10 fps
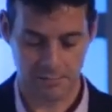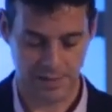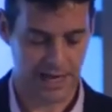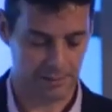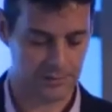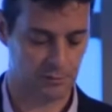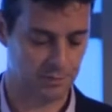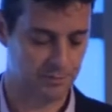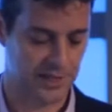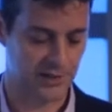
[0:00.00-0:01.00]
but laptop
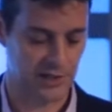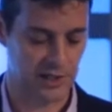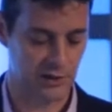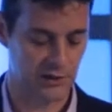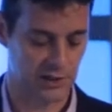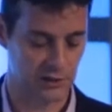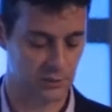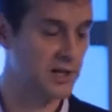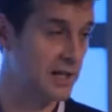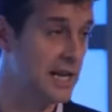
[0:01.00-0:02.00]
and PC usage was
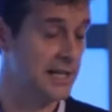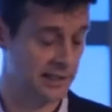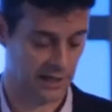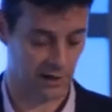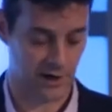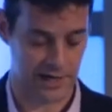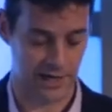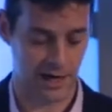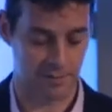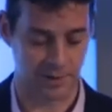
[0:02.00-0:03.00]
clearly
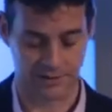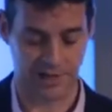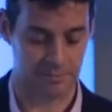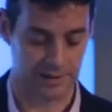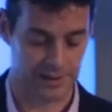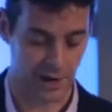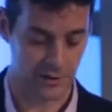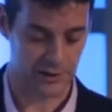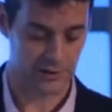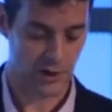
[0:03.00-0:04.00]
declining amongst tablet
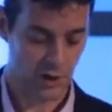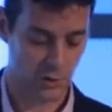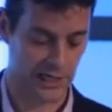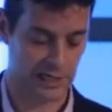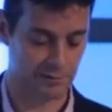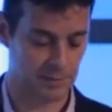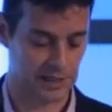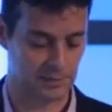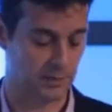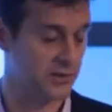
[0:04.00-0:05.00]
owners, quickly
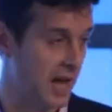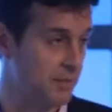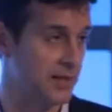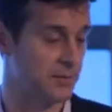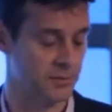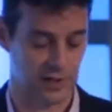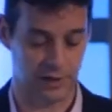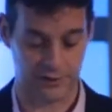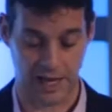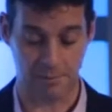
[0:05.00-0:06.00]
replaced by tablets
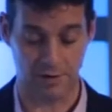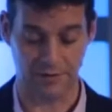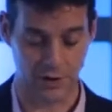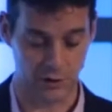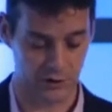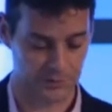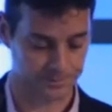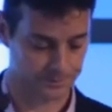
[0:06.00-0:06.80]
themselves and by phones.